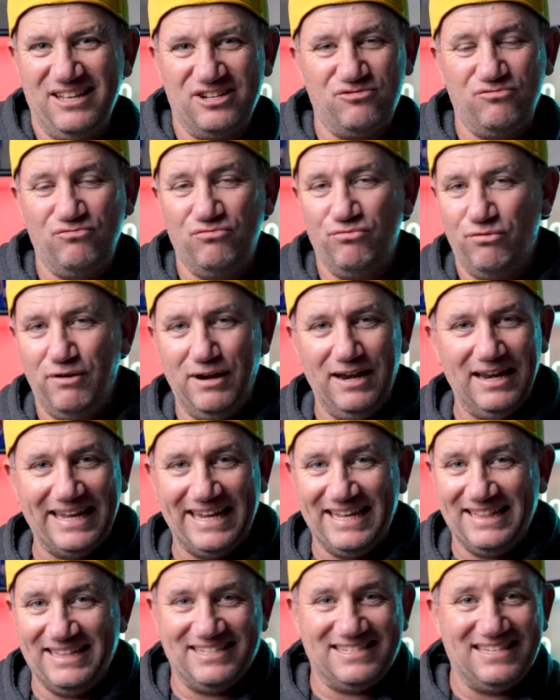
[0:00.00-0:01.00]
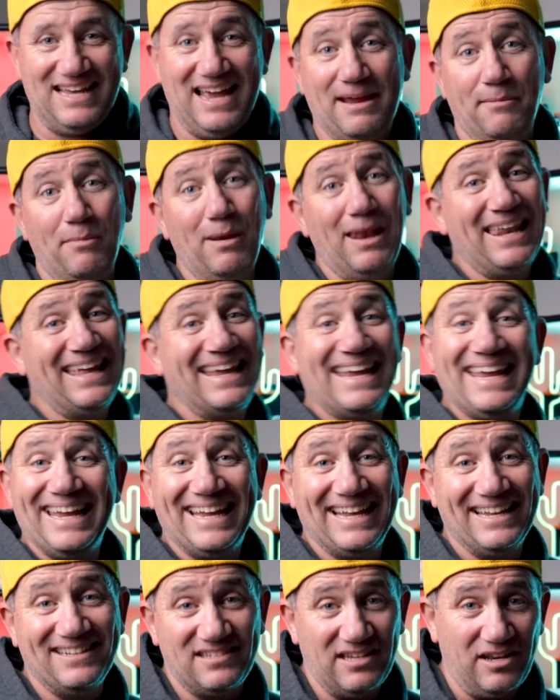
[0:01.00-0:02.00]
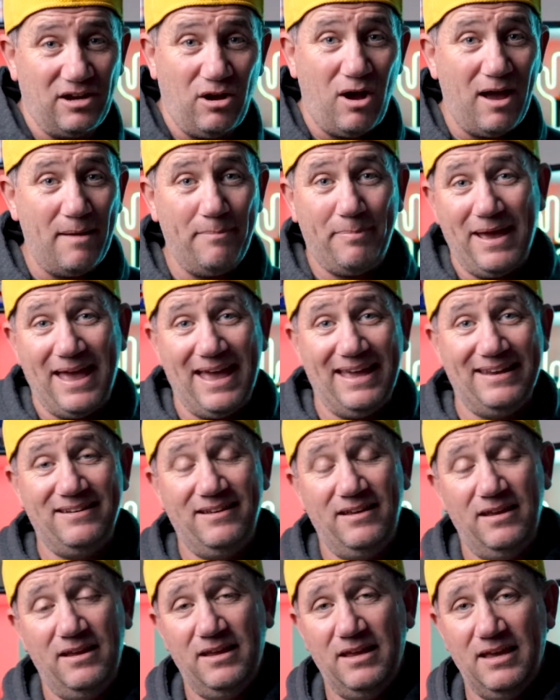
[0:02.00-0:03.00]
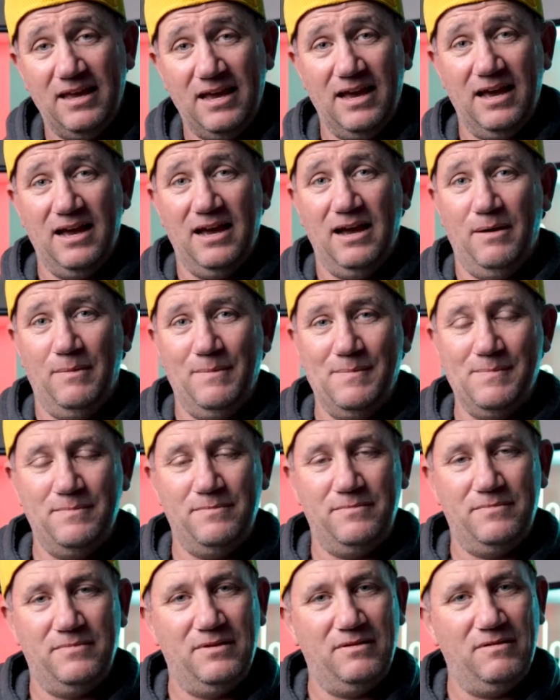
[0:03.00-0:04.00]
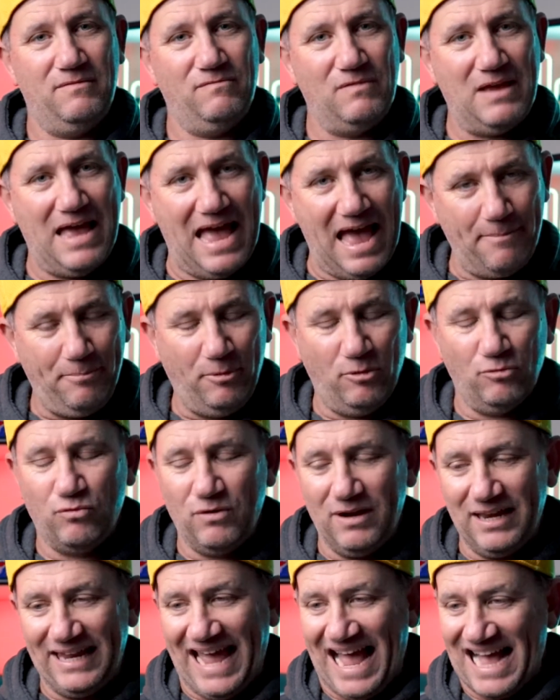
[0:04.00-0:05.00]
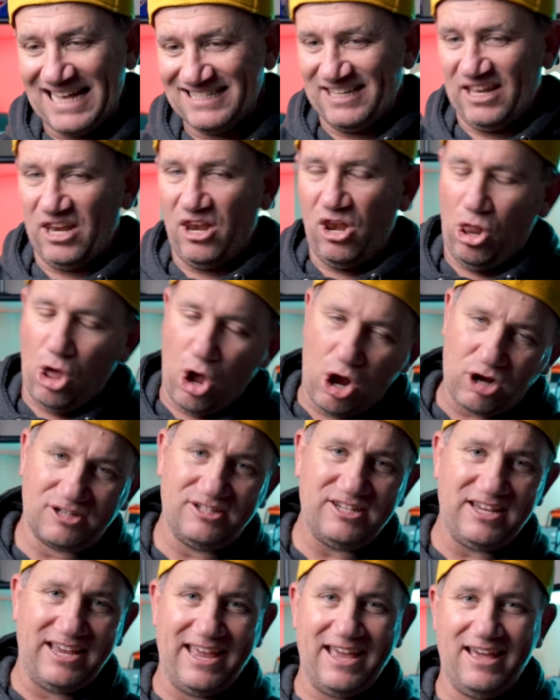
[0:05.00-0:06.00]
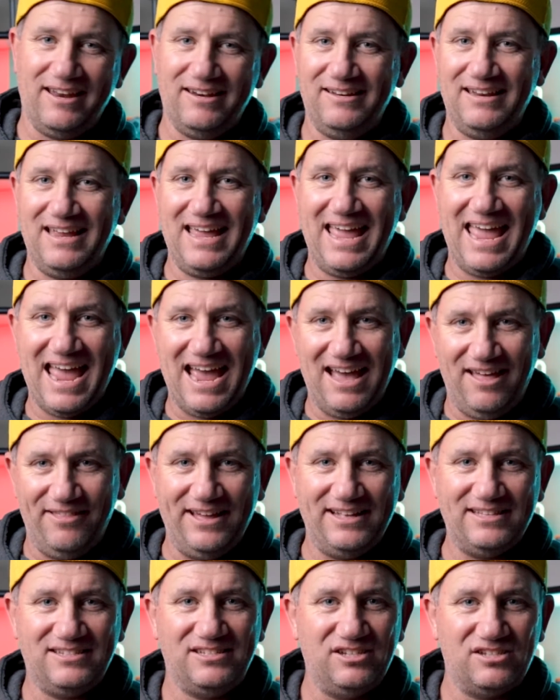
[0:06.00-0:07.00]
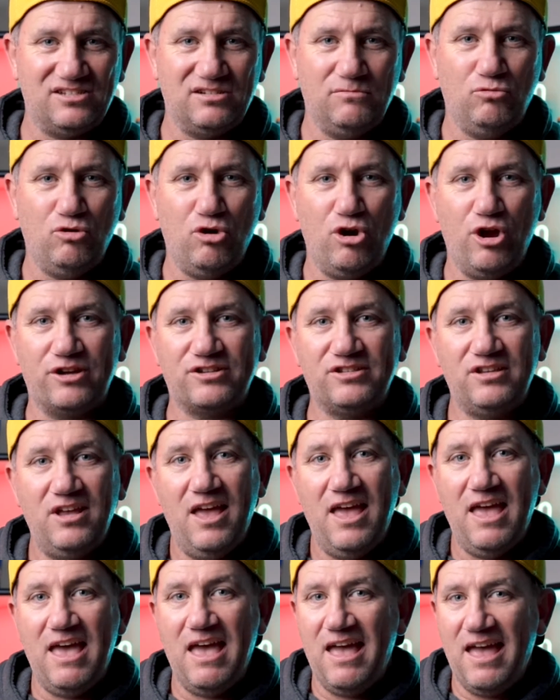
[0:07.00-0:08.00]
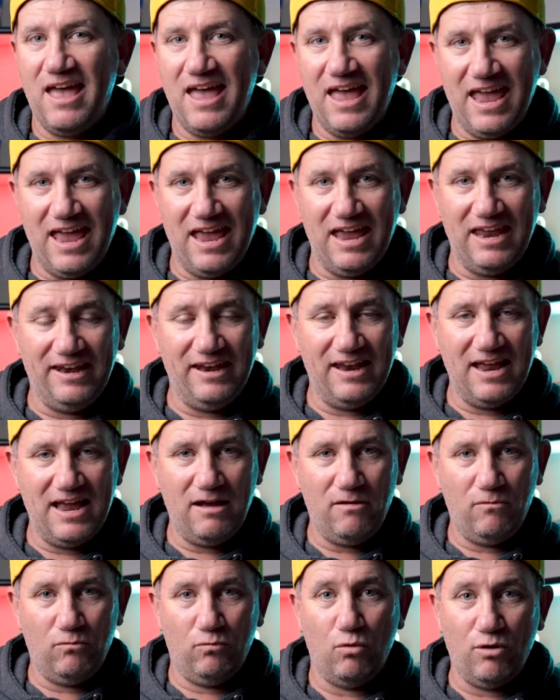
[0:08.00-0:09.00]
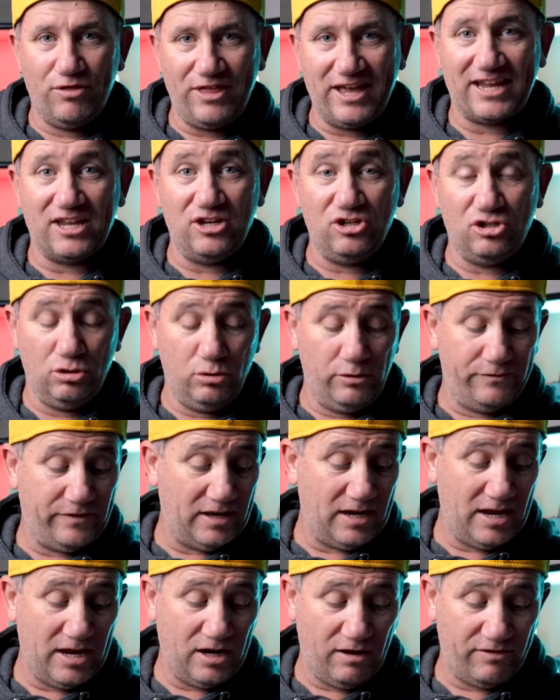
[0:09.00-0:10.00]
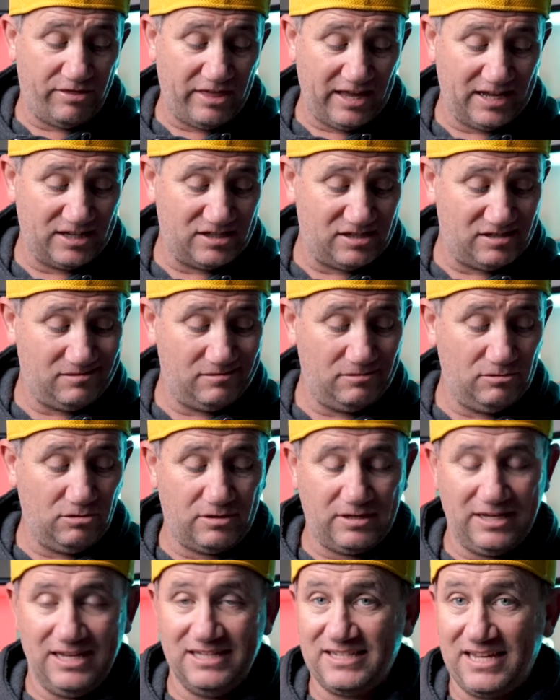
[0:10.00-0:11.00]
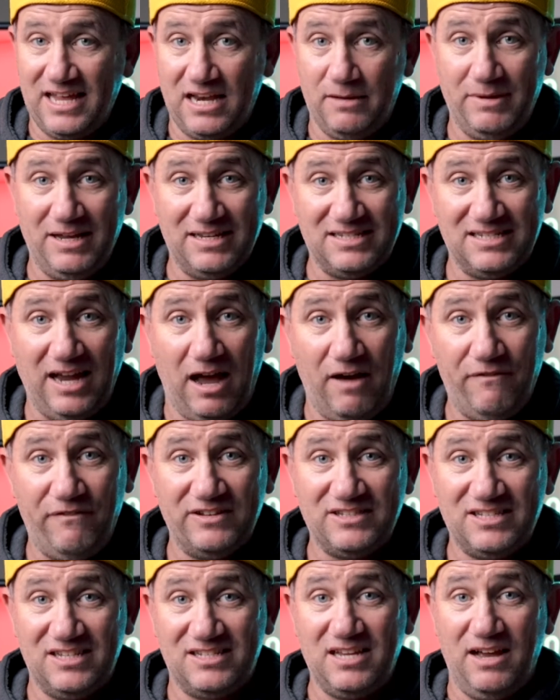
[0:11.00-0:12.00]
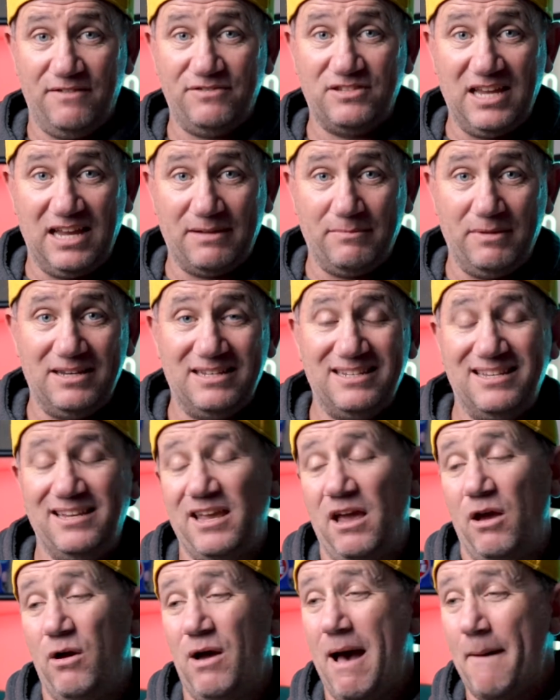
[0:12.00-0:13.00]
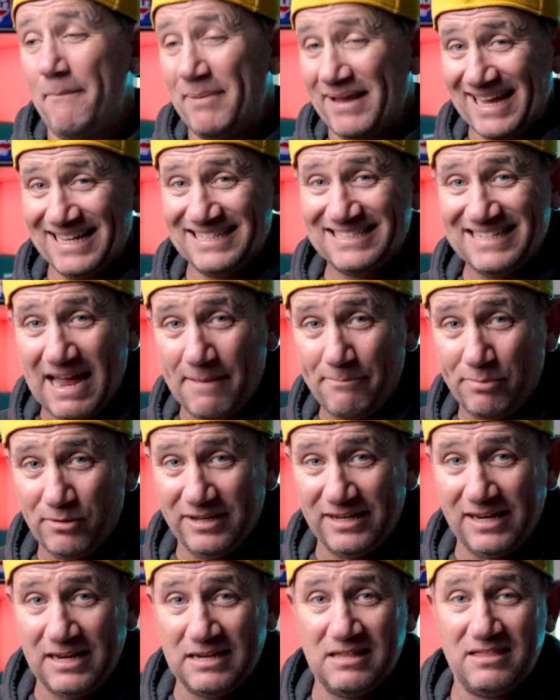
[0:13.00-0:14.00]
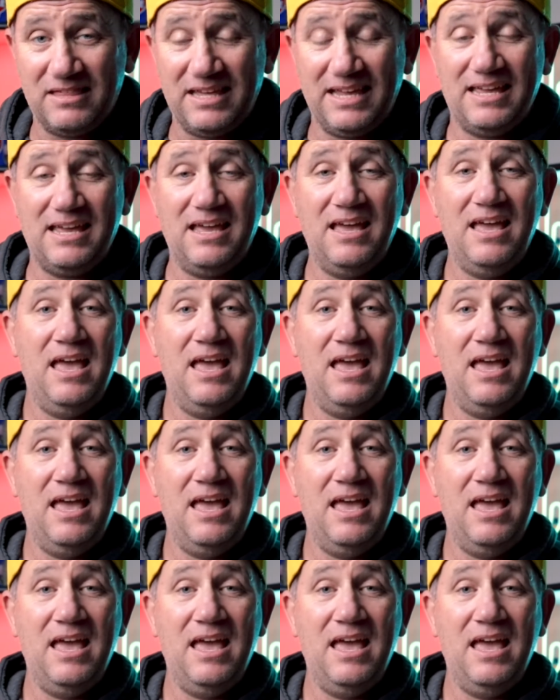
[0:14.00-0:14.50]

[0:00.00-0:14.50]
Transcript: that's really in the same league as an iPad. Apple really has it locked down how that system works and what they can do with it. And I think it's going to be a tough segment to go up against Apple in anything.